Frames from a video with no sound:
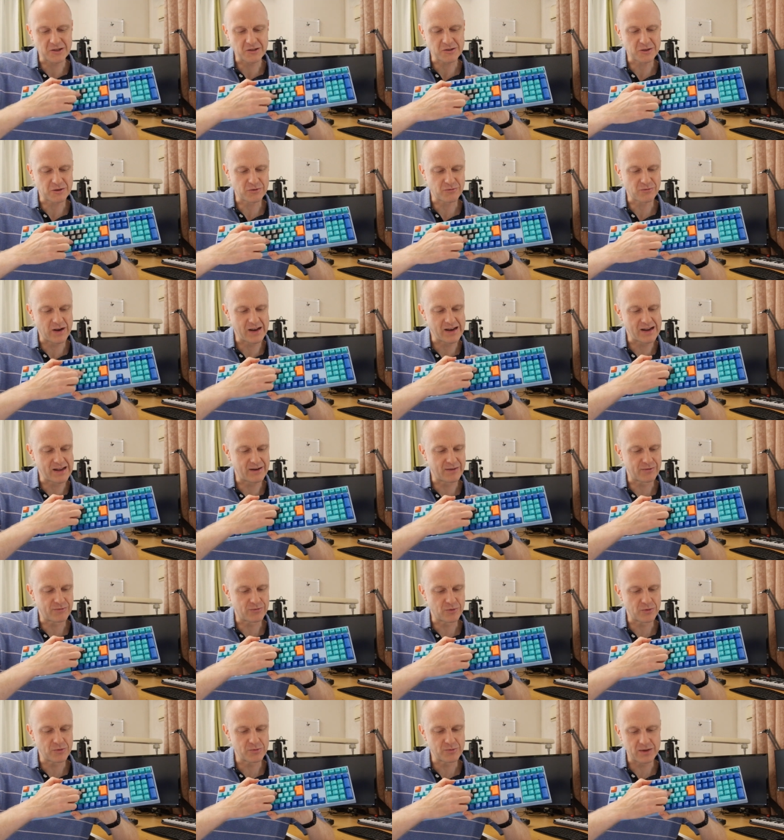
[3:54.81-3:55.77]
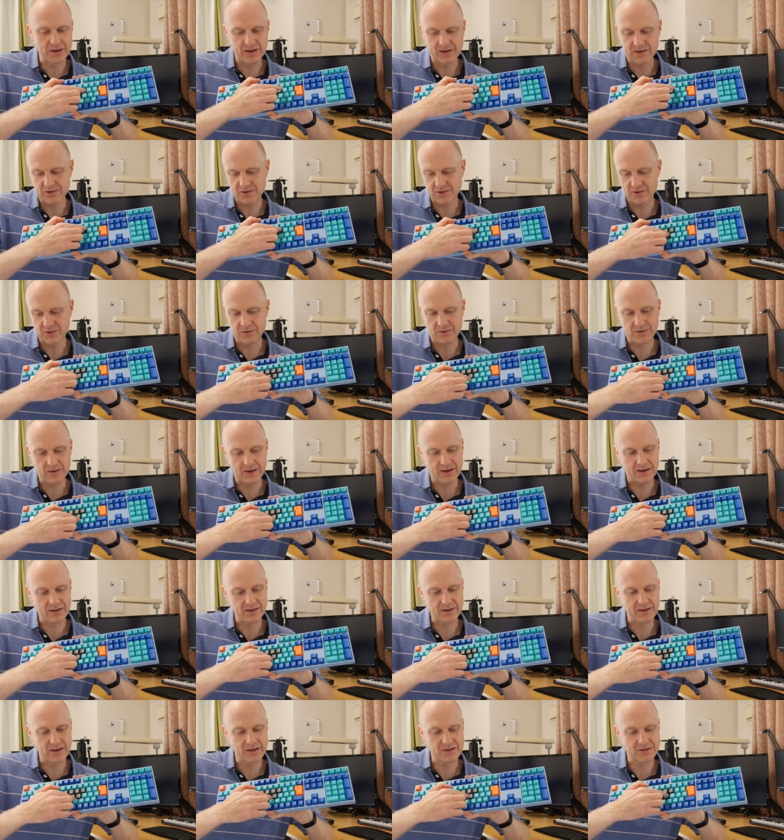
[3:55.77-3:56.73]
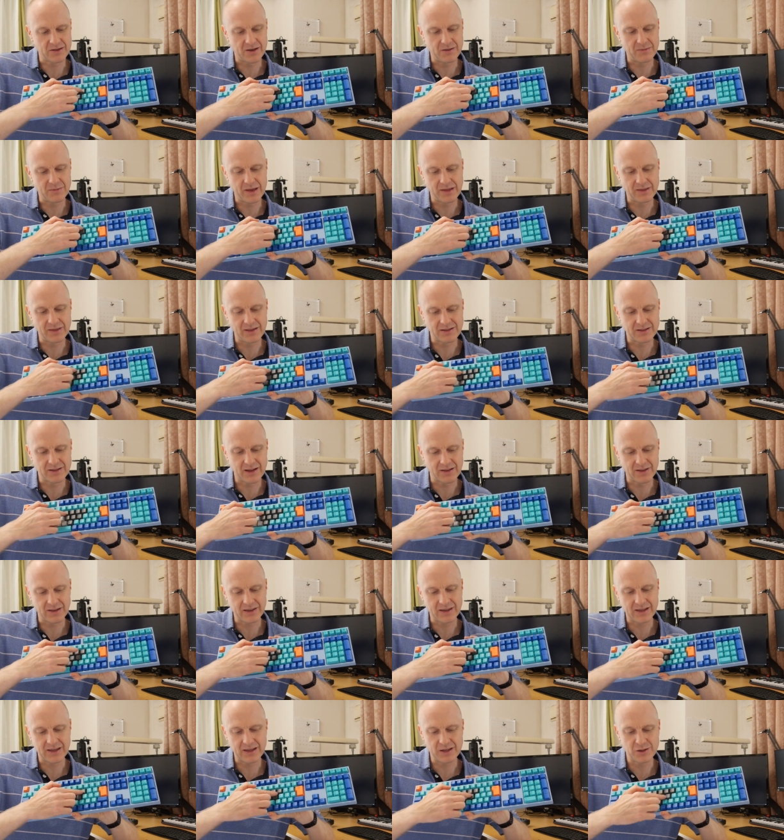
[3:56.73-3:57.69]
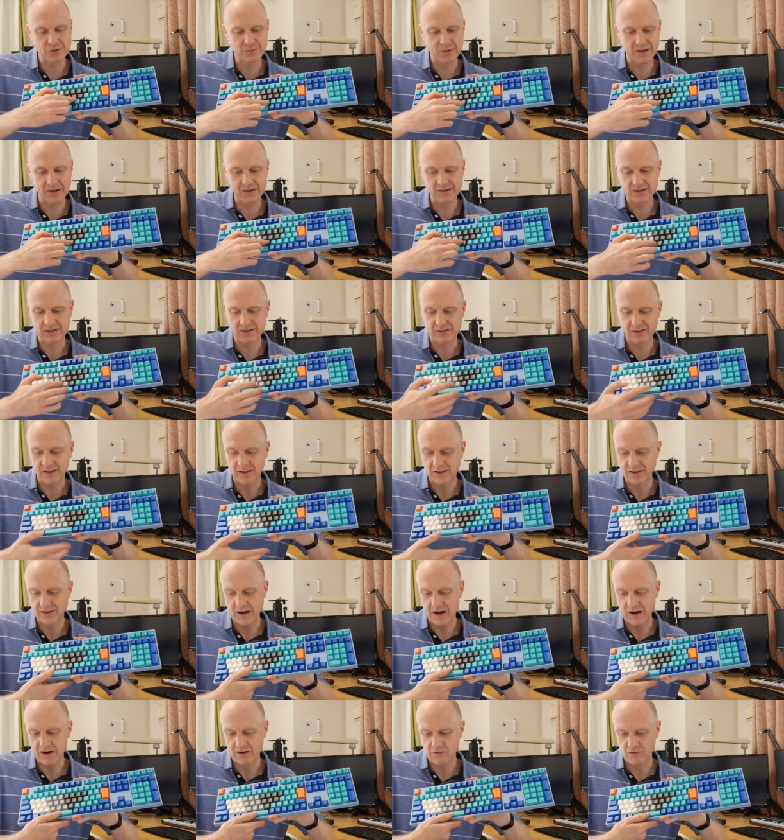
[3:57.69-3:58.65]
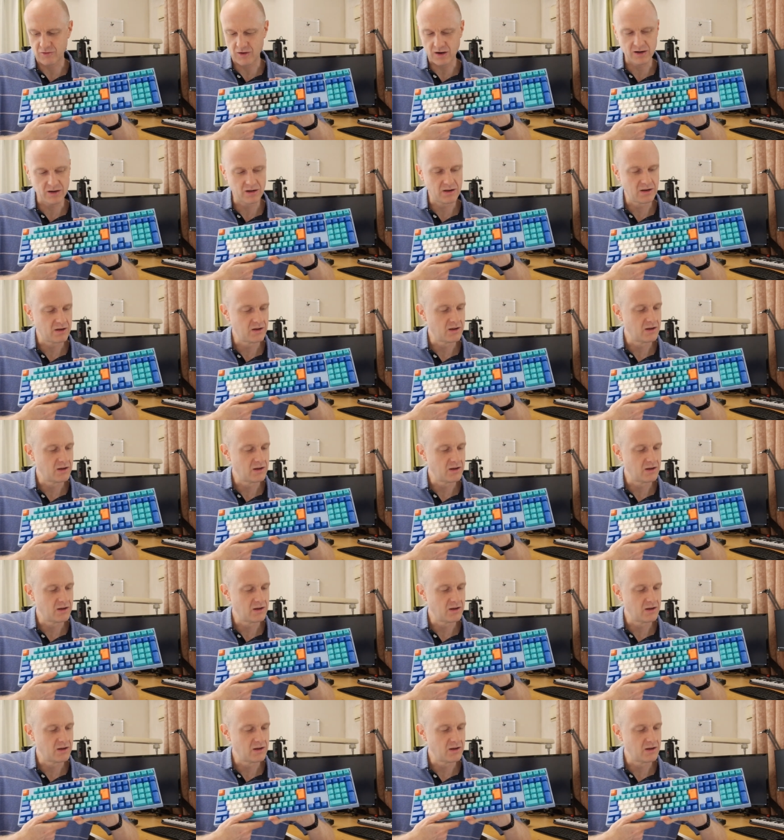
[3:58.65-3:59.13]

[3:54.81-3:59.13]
I sort of ran out of room here, so yes, I made these other keys basically dark gray.